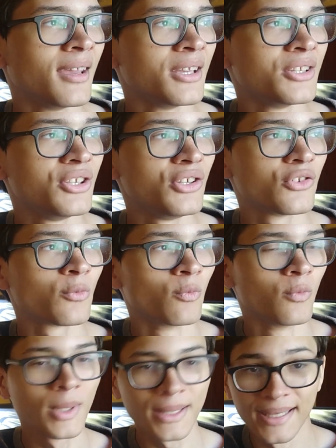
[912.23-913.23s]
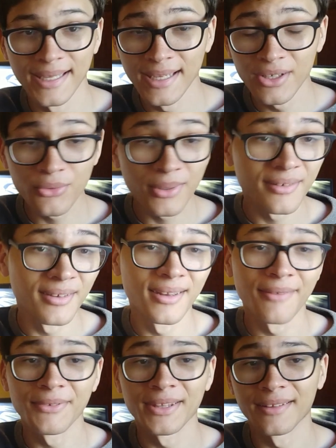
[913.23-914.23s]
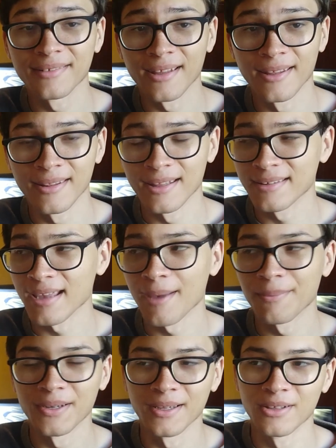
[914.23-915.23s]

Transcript: she's really interested in everything that's happening,